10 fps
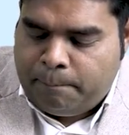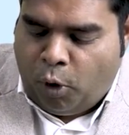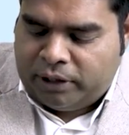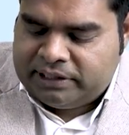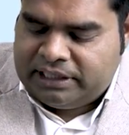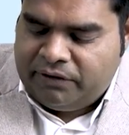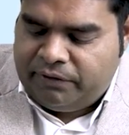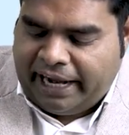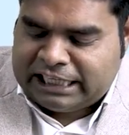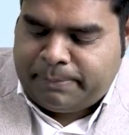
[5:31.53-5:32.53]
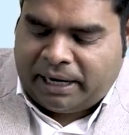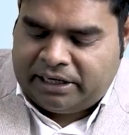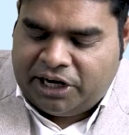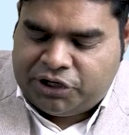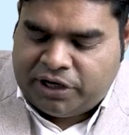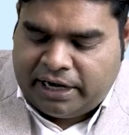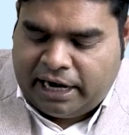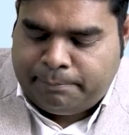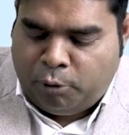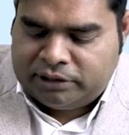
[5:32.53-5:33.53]
positive expectation
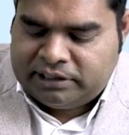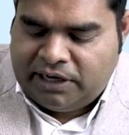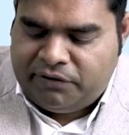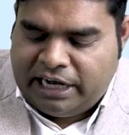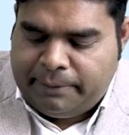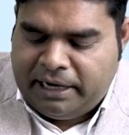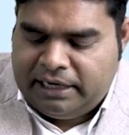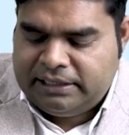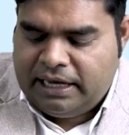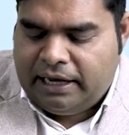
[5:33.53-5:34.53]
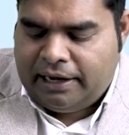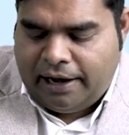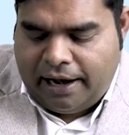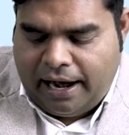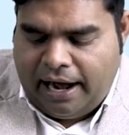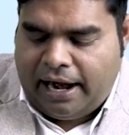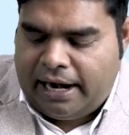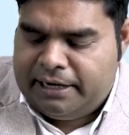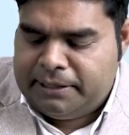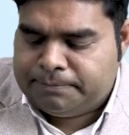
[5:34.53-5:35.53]
and positive dreaming,
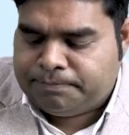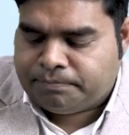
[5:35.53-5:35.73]
and